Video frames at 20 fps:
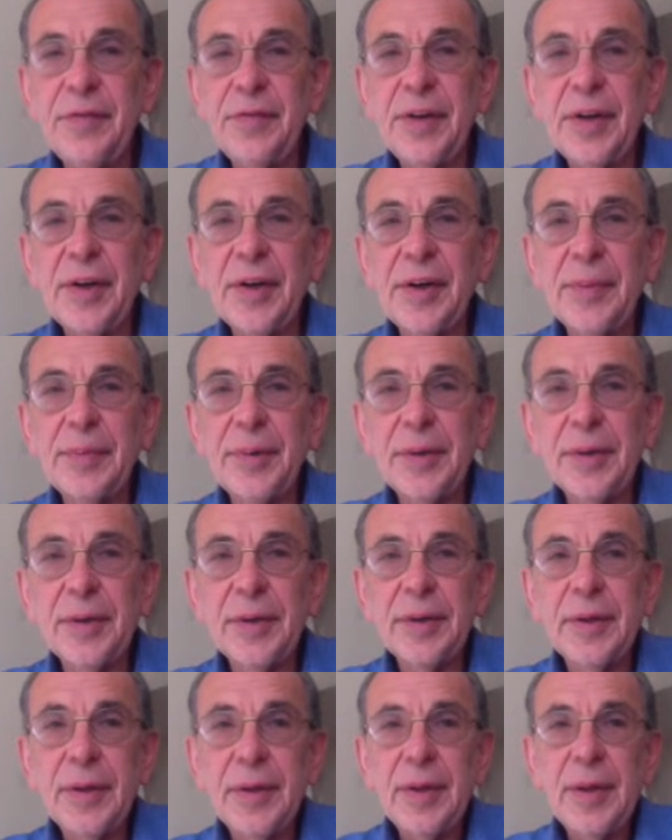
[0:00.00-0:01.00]

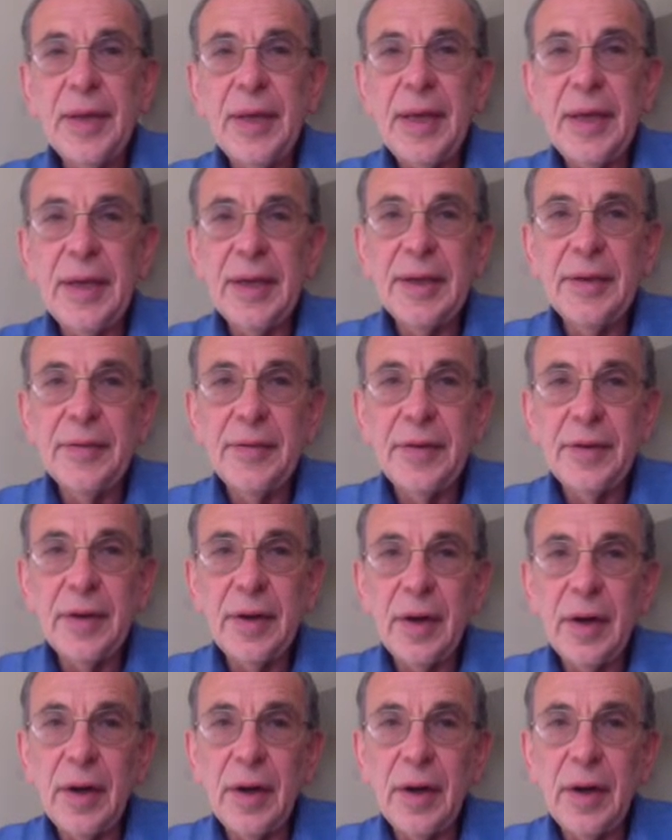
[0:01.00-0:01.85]
variable in